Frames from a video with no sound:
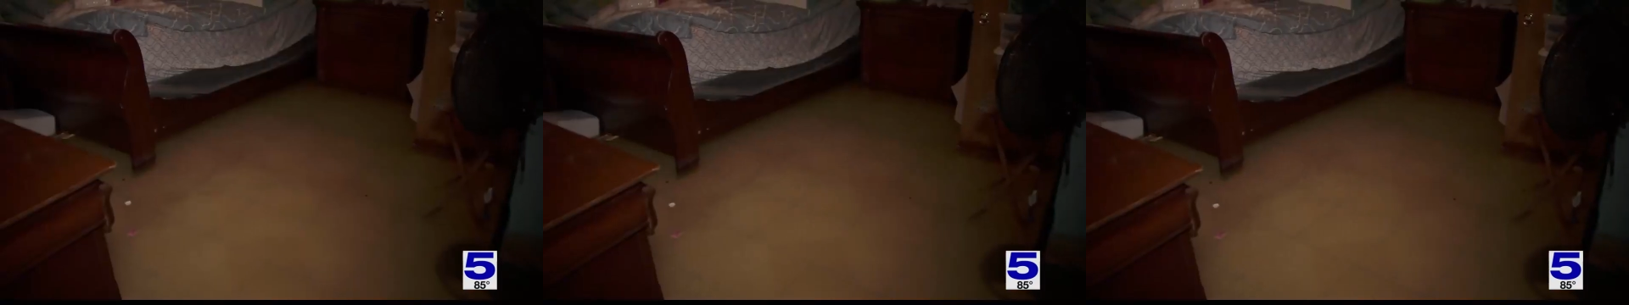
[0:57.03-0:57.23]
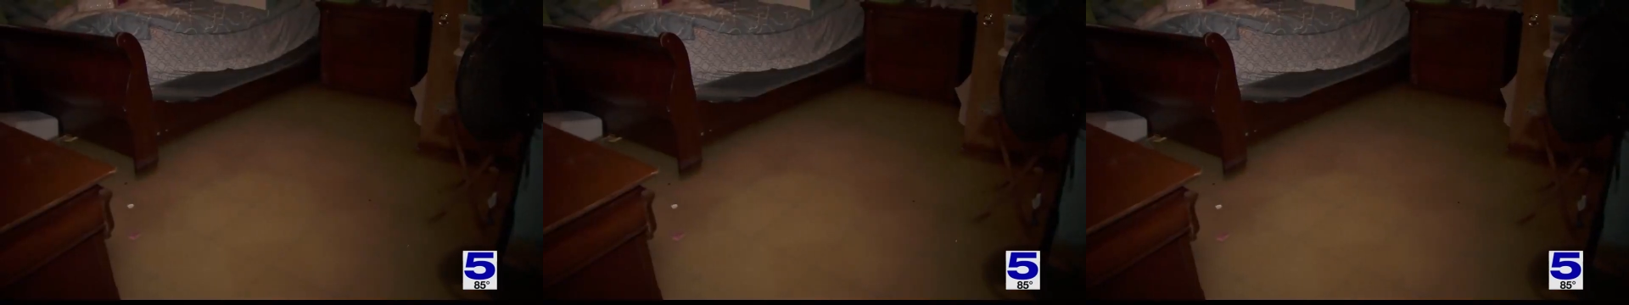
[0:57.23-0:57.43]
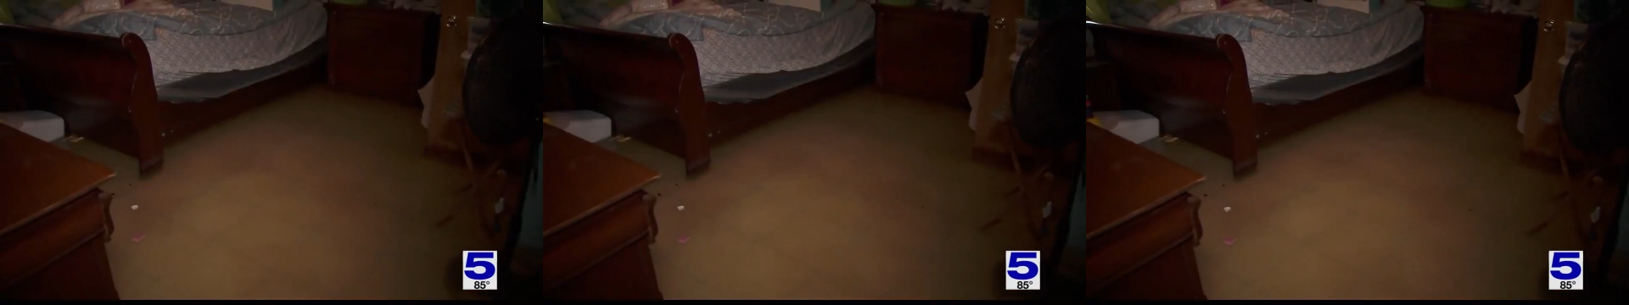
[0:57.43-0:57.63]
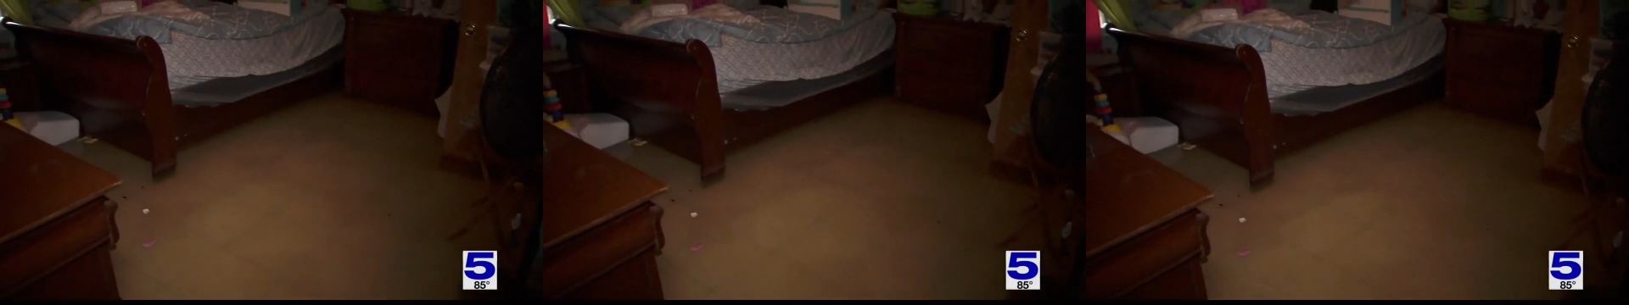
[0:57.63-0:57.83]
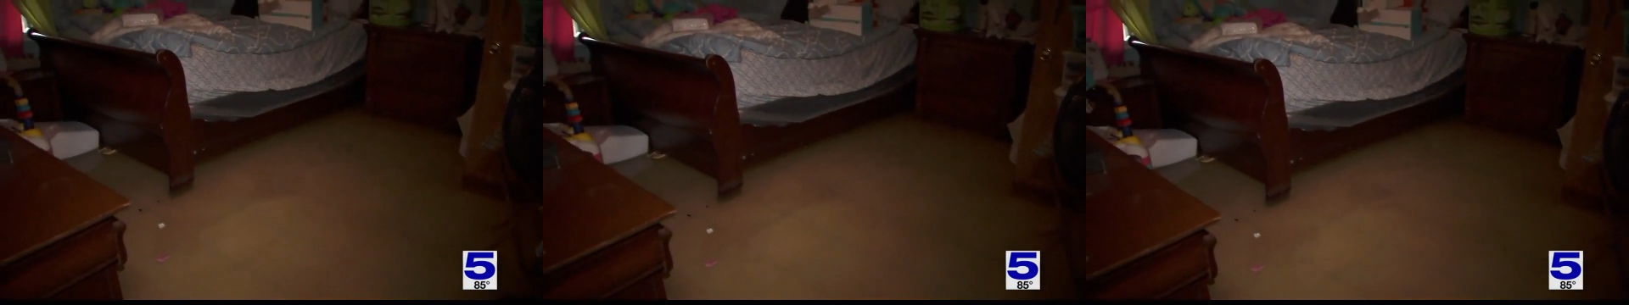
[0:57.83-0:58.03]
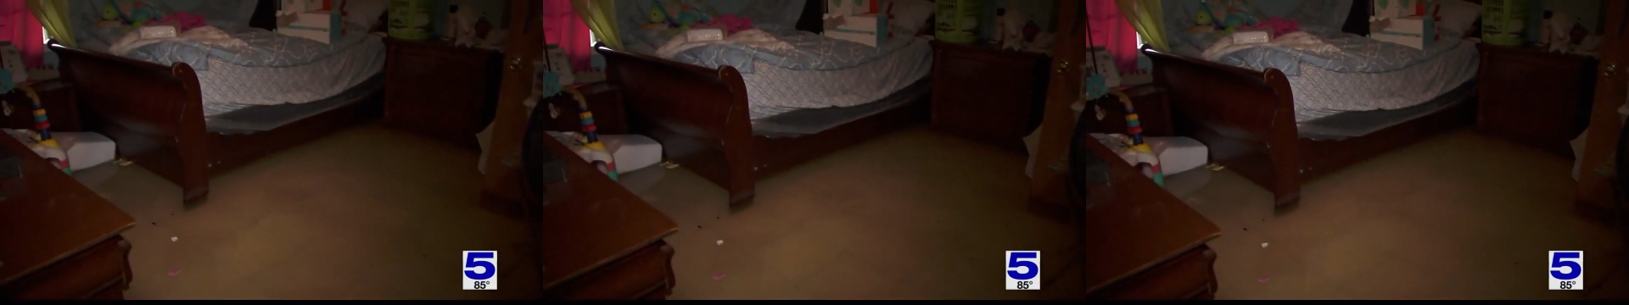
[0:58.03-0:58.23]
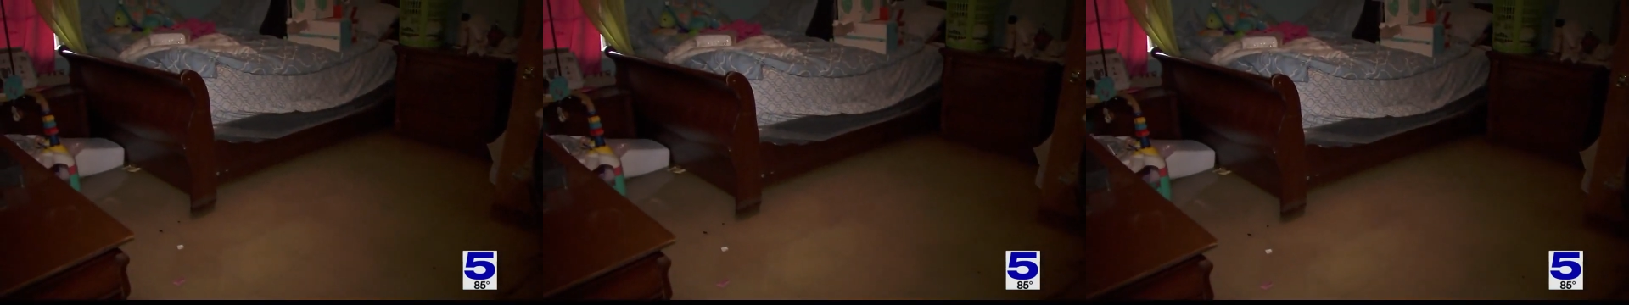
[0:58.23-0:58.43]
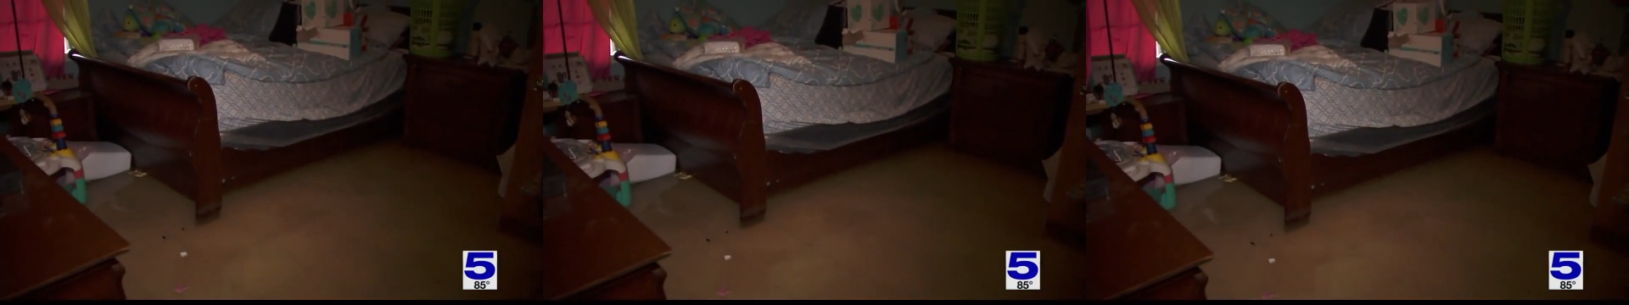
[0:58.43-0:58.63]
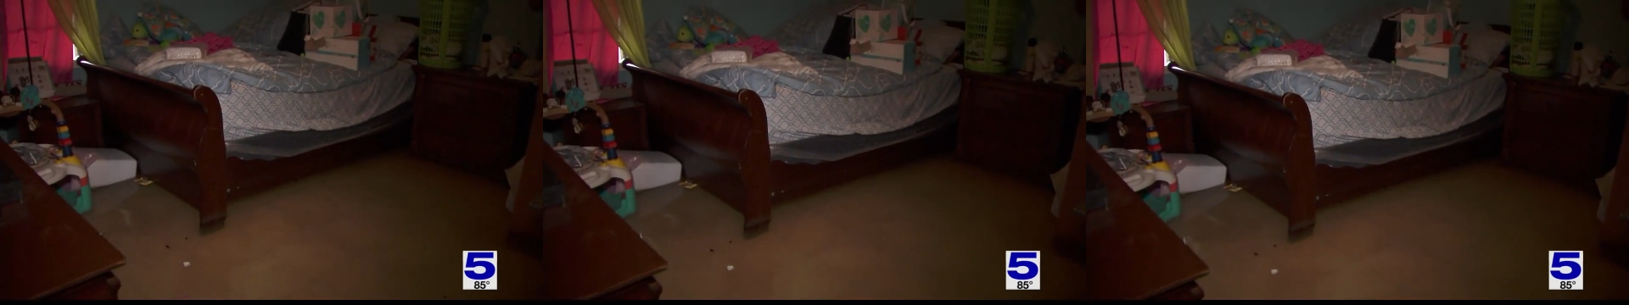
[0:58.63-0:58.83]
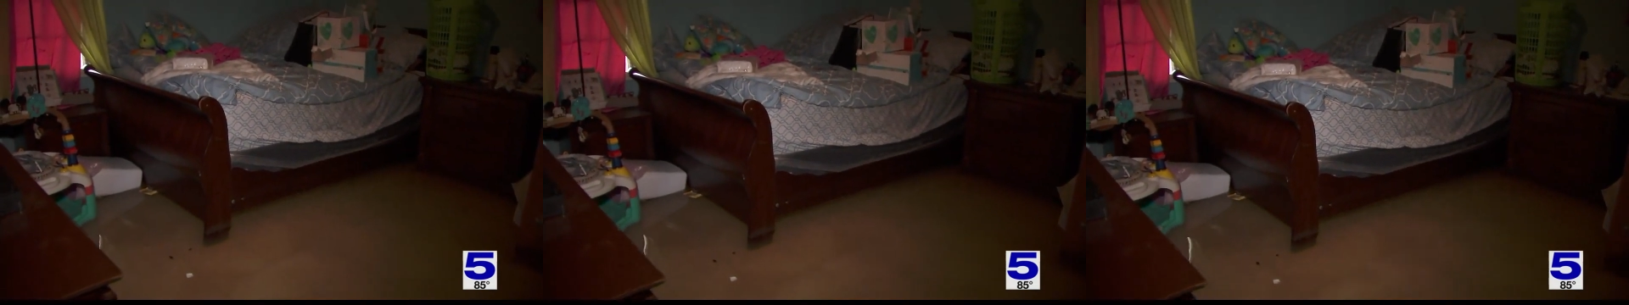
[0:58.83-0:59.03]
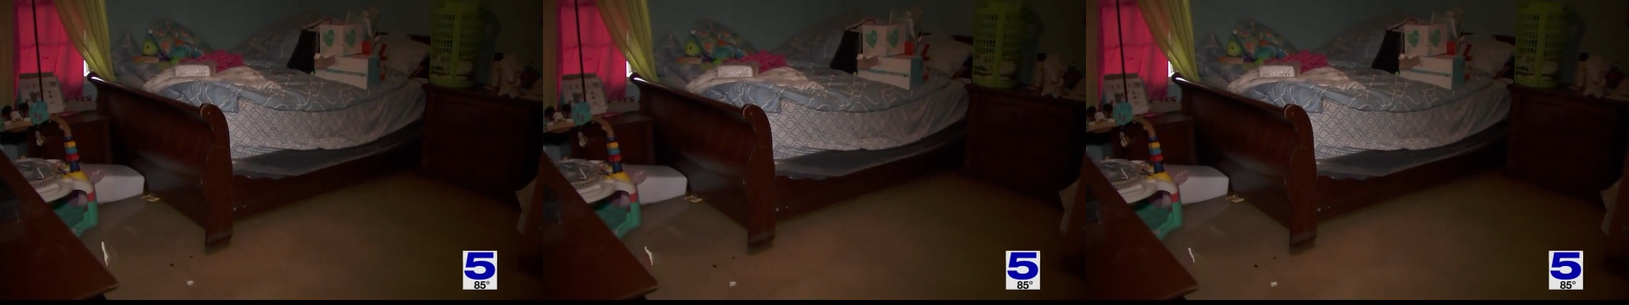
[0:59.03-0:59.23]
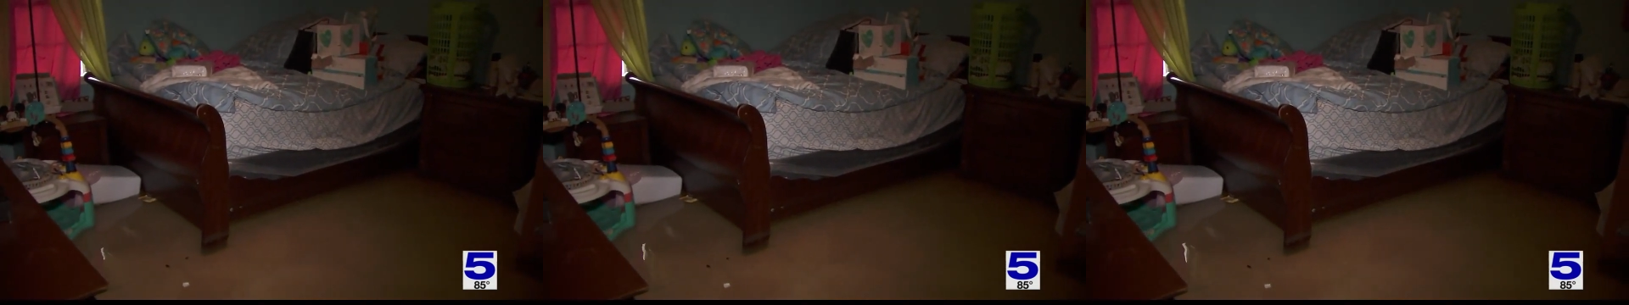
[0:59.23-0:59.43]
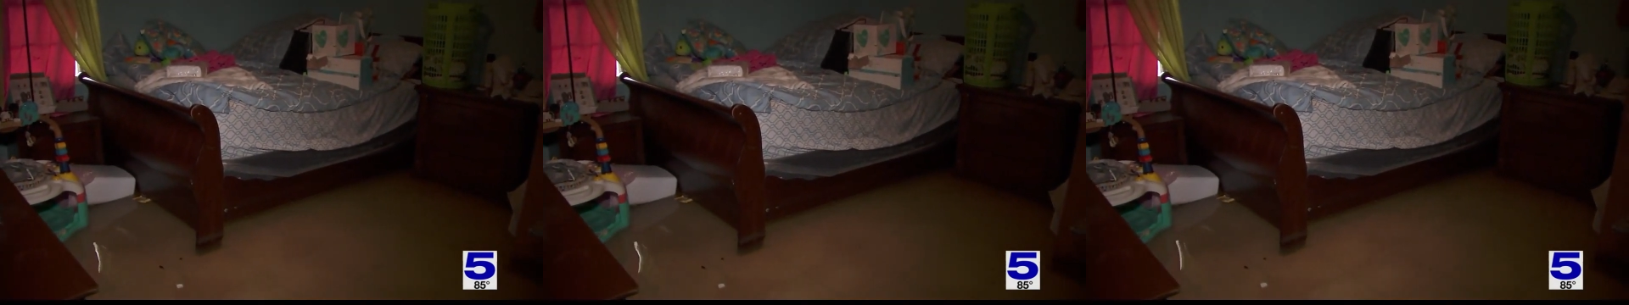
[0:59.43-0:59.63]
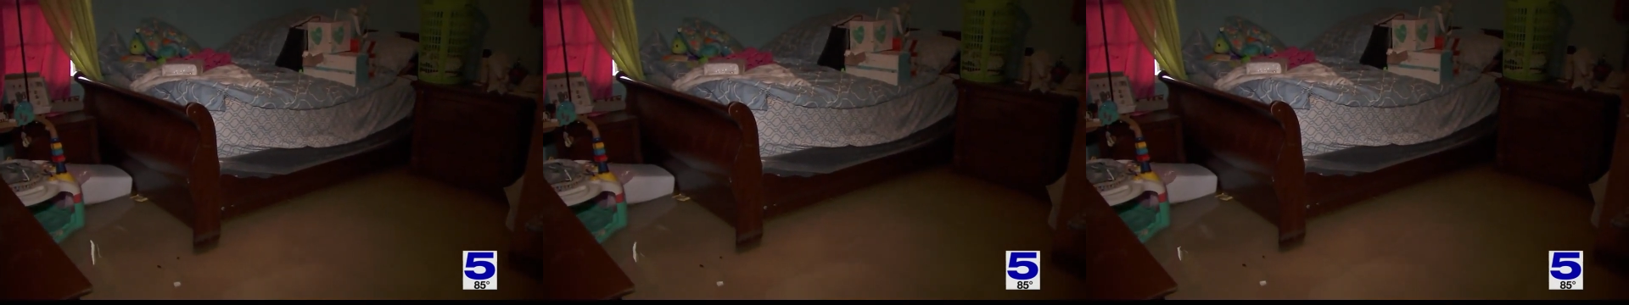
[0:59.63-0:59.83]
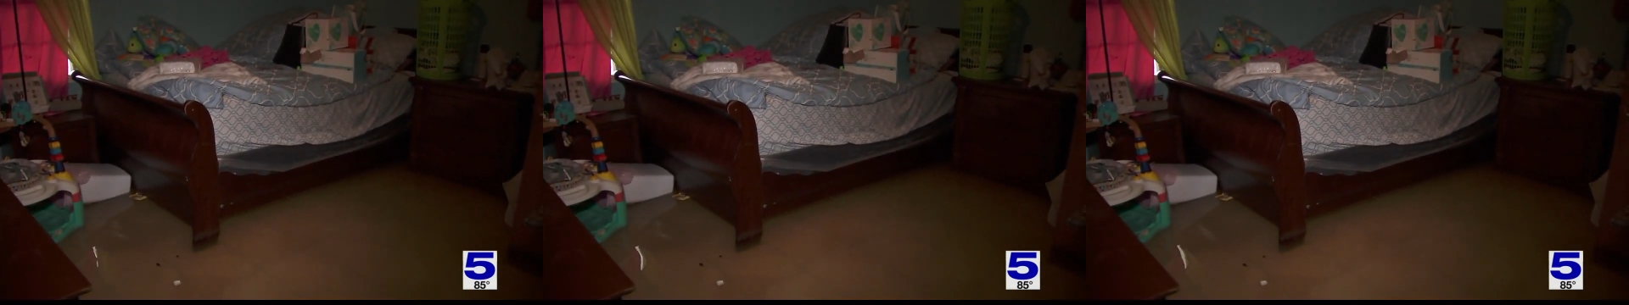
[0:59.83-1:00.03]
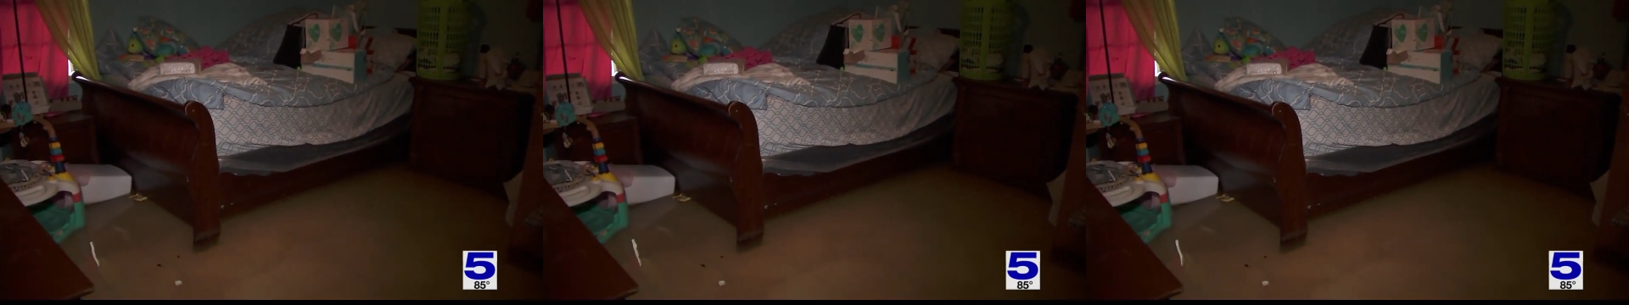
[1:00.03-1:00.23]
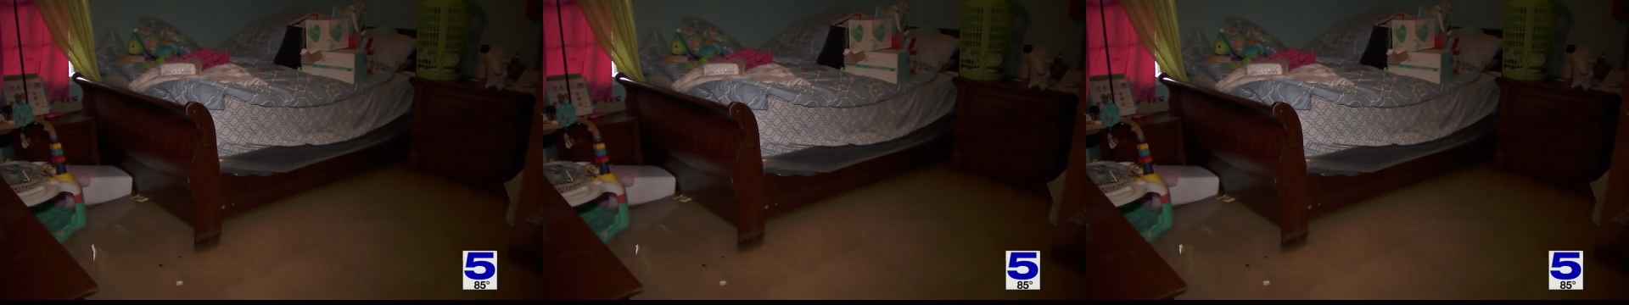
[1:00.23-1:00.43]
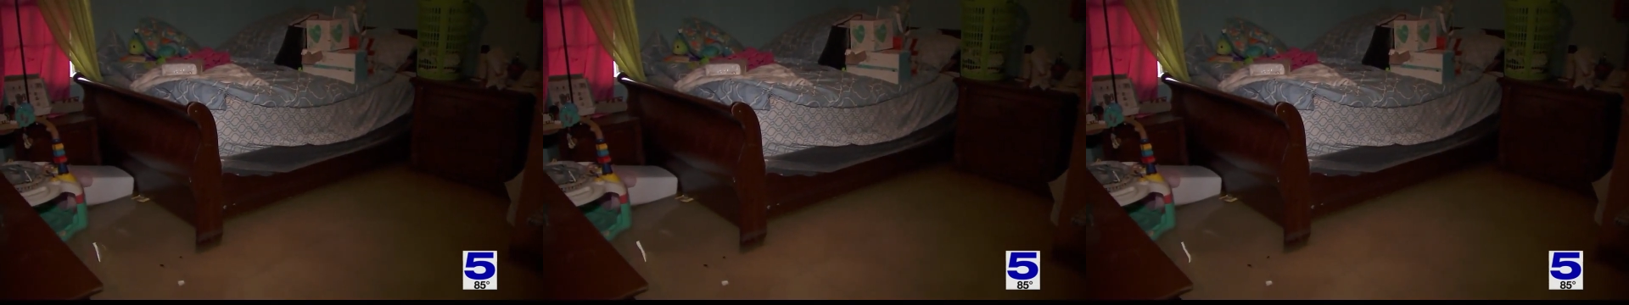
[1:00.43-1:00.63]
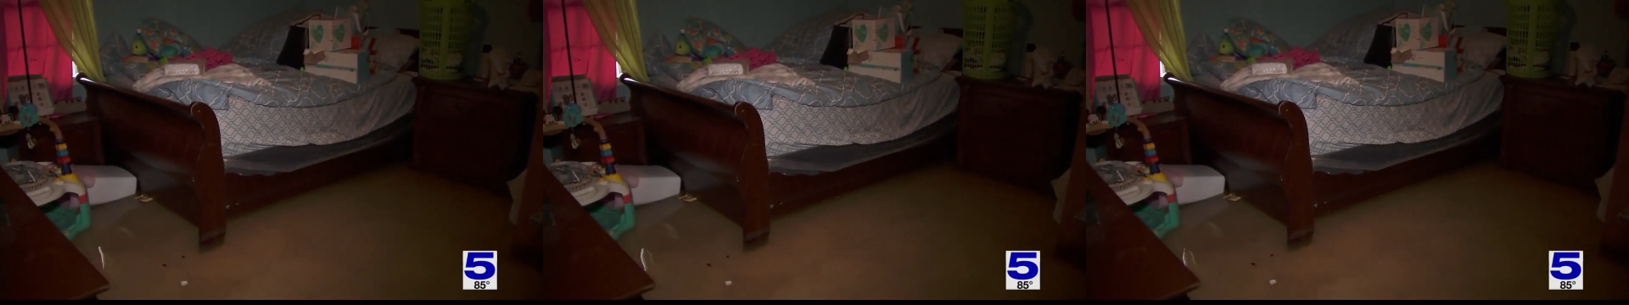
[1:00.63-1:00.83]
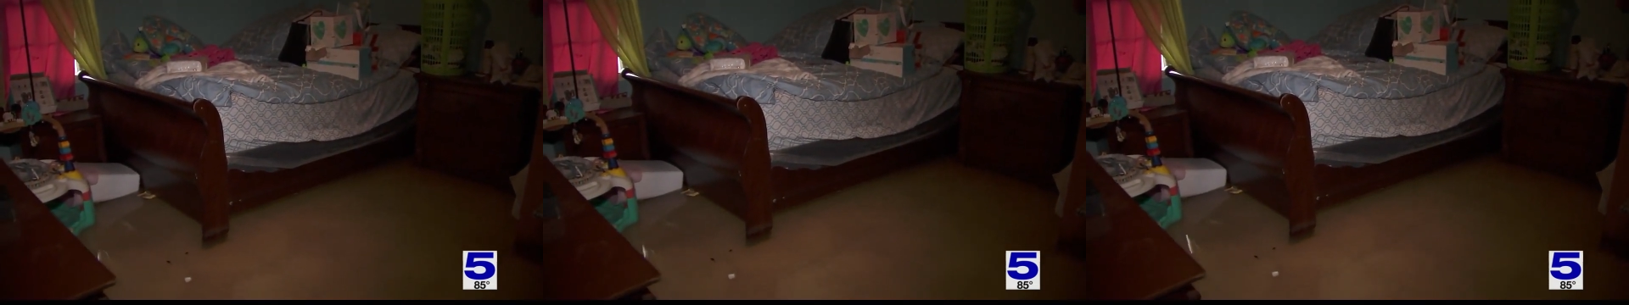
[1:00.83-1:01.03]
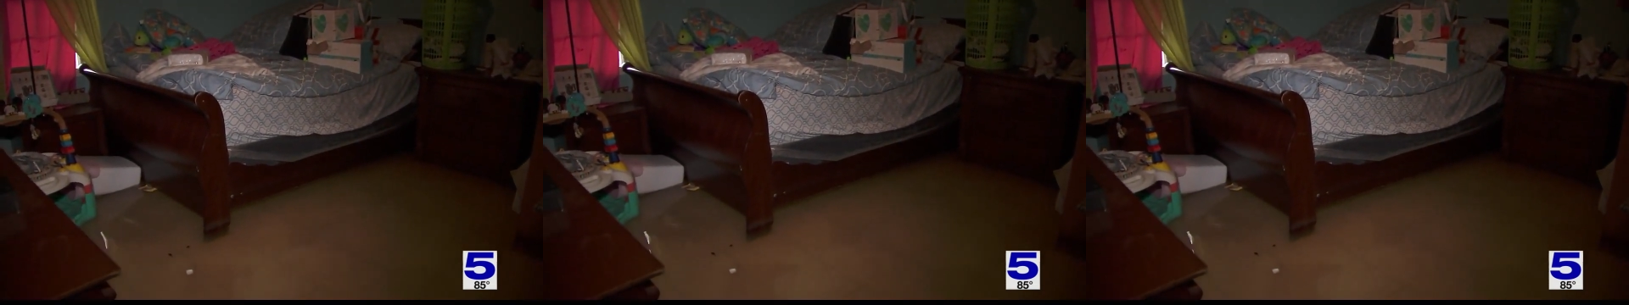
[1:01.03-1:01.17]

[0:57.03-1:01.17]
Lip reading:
[unreadable: no face in view]